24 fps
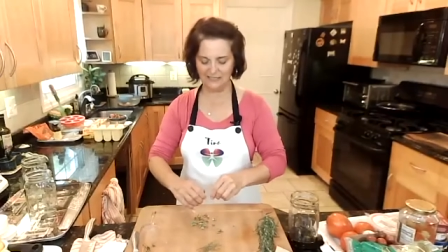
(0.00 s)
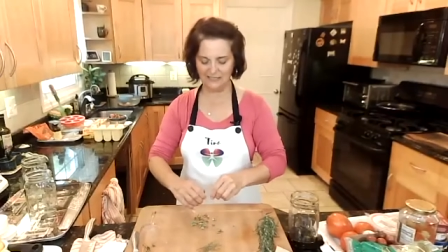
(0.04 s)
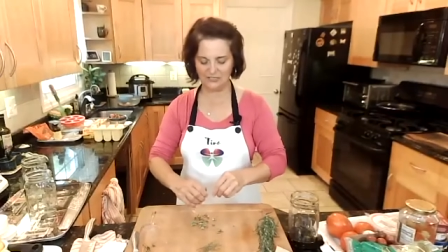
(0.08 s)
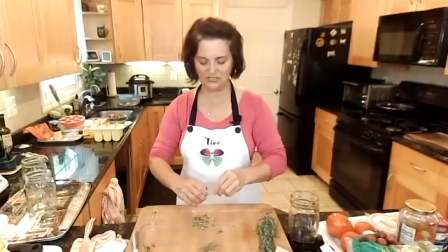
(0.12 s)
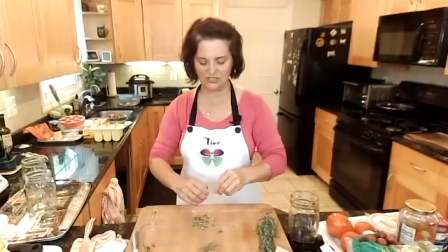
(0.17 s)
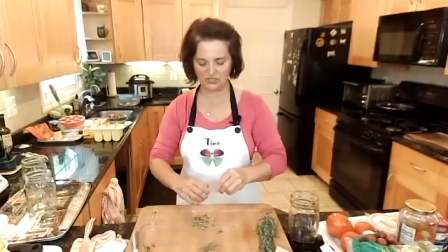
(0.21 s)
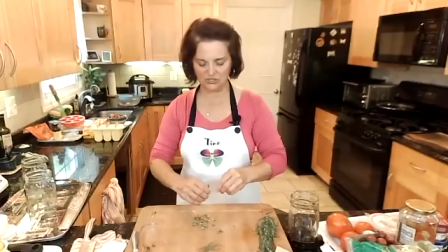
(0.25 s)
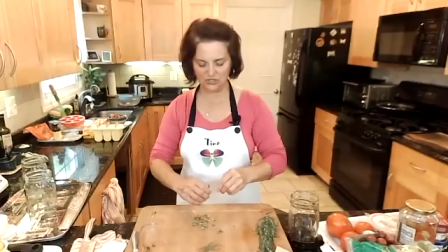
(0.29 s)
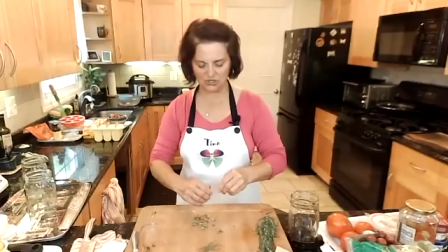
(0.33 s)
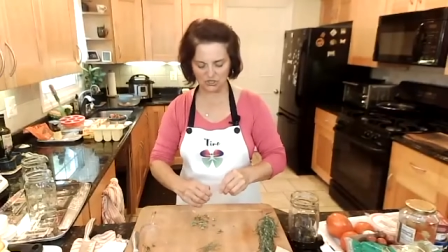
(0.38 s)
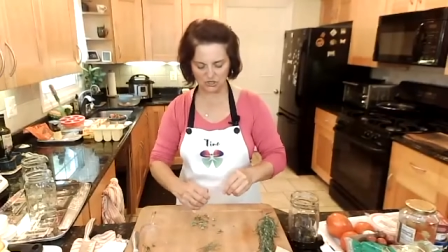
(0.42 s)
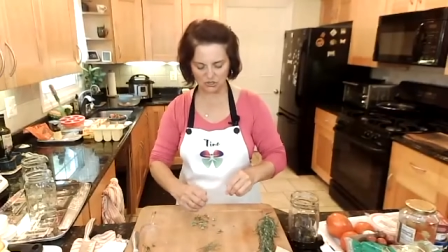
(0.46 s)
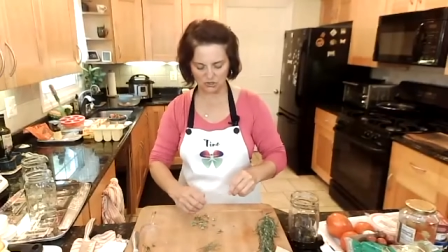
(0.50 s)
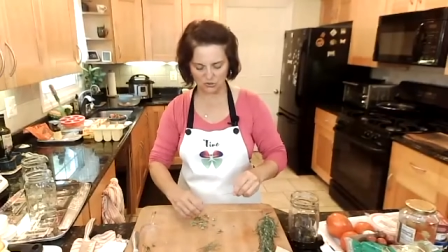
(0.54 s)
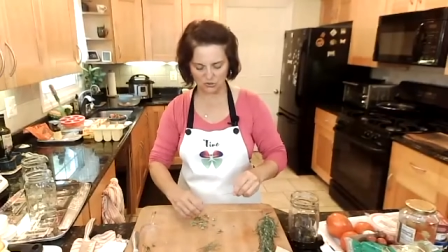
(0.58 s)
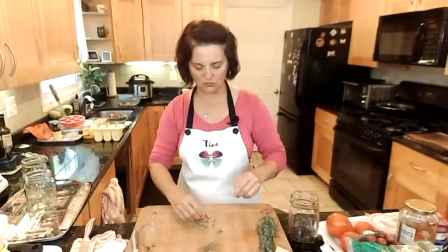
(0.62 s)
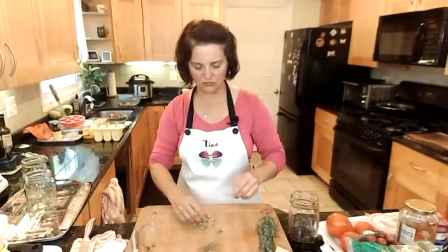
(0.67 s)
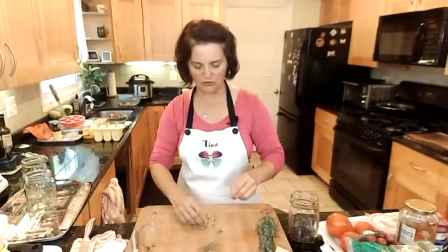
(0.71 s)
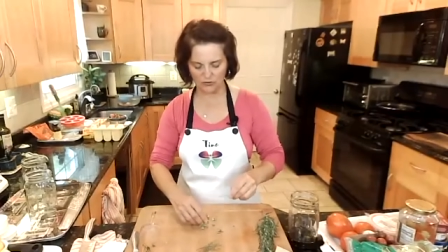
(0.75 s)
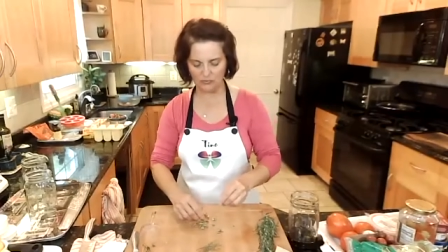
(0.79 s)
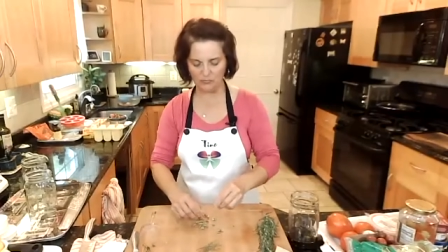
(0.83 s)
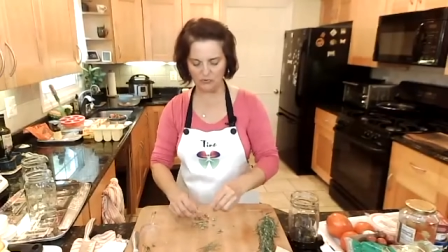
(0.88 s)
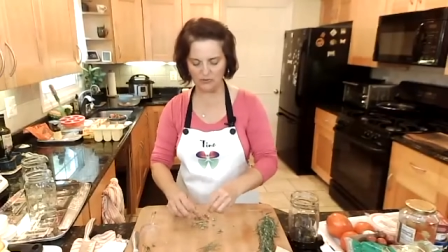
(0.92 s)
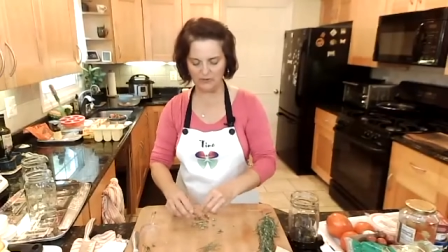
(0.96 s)
to
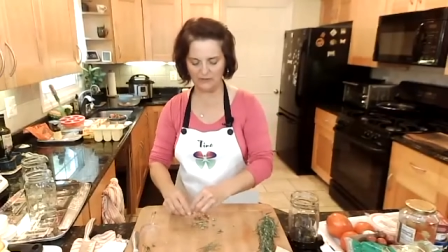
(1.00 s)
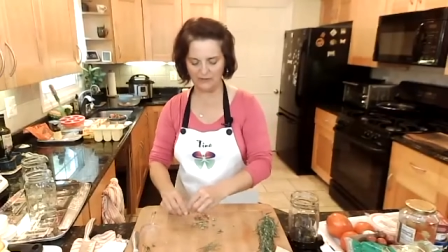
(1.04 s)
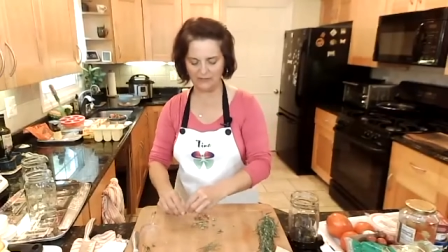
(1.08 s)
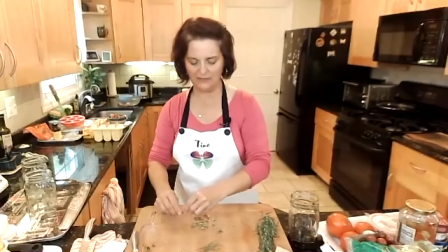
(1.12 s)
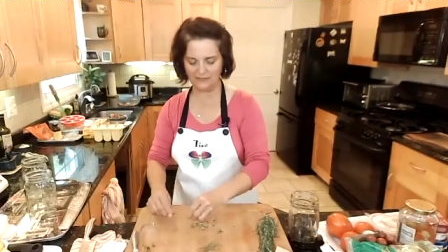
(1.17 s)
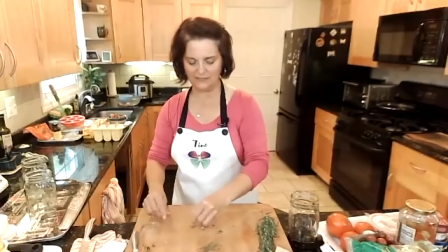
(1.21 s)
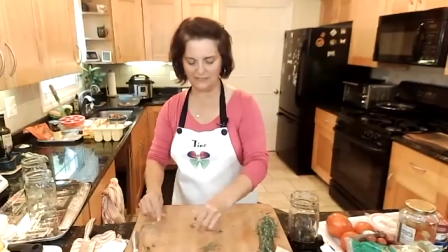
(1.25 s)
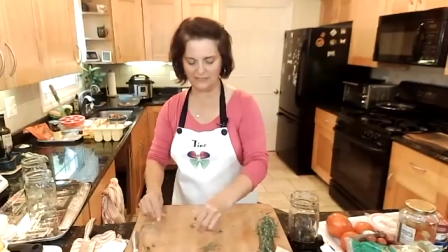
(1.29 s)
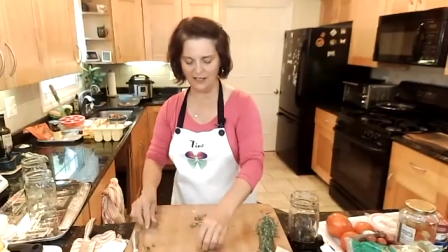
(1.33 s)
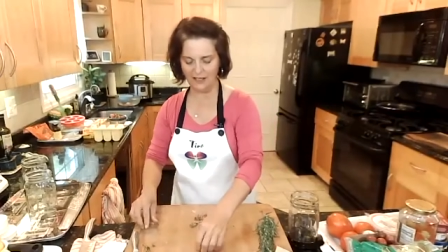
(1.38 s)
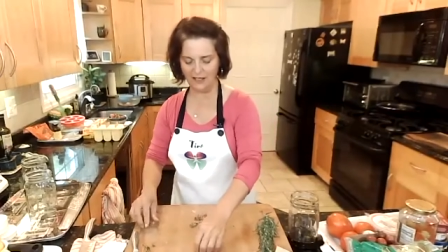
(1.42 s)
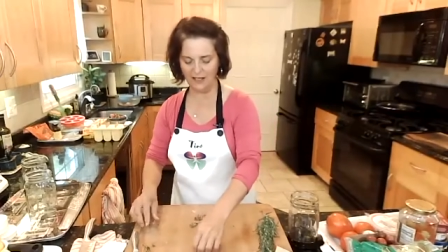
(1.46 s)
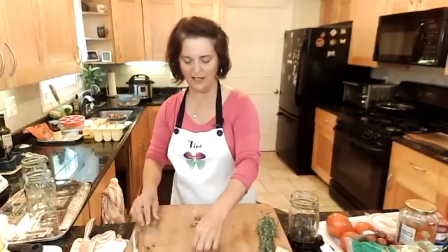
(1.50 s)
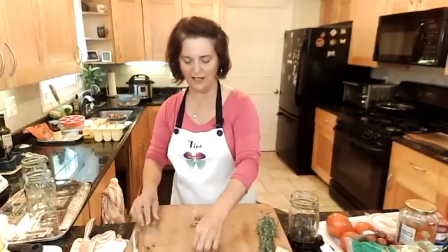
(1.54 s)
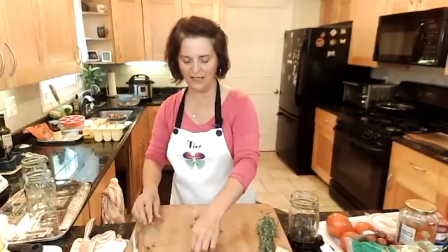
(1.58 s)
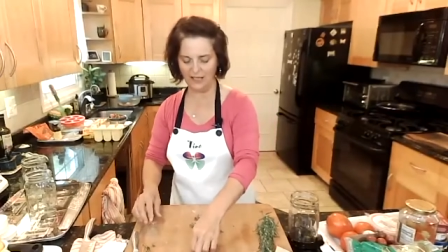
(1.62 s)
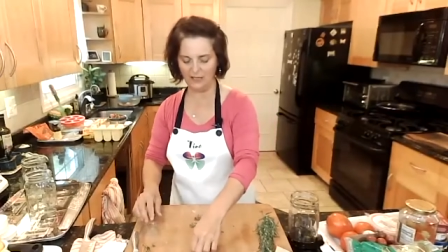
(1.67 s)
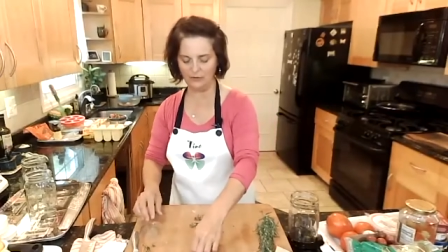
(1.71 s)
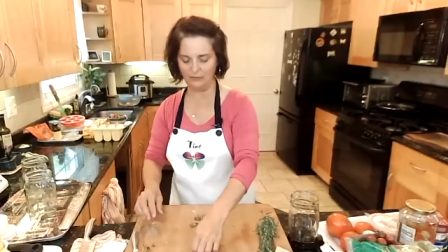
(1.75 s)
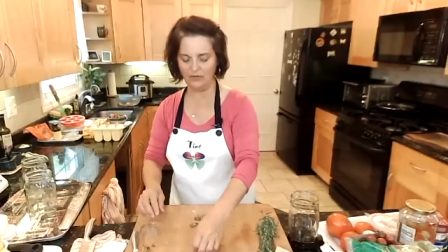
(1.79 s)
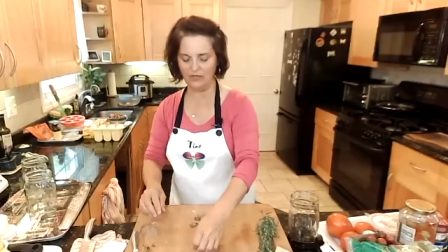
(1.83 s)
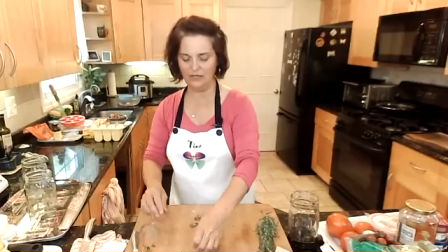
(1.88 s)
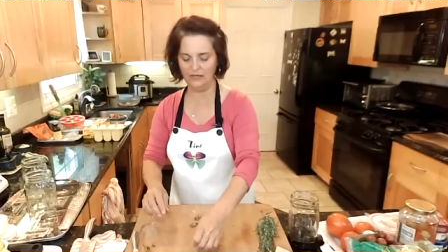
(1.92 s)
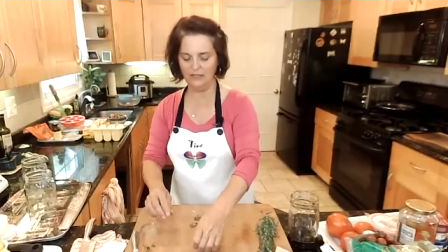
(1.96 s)
strip the
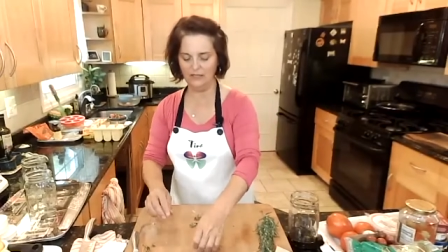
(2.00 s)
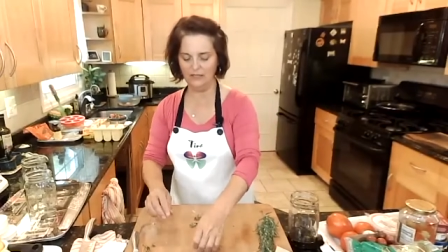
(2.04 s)
thyme.